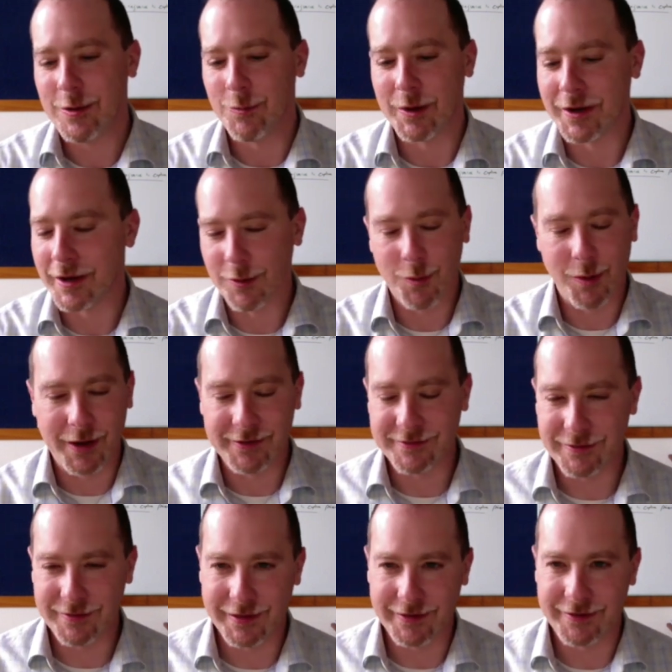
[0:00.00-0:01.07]
when otherwise
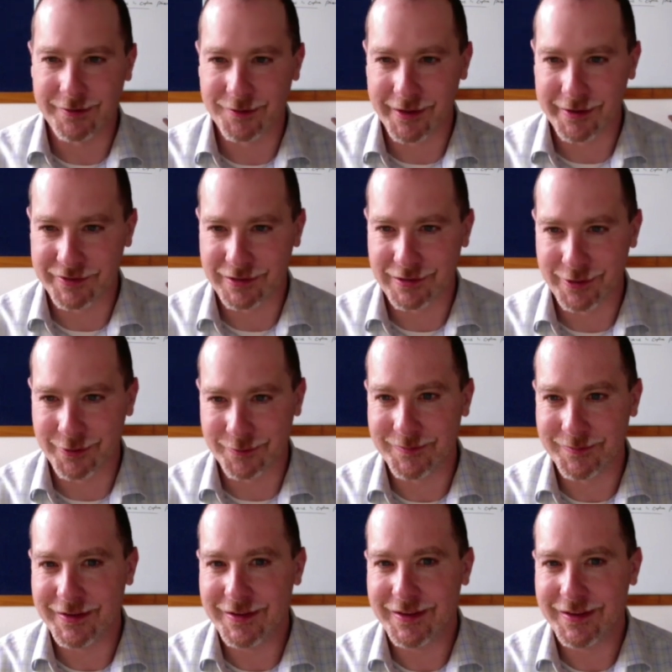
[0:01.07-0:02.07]
you think you're left alone.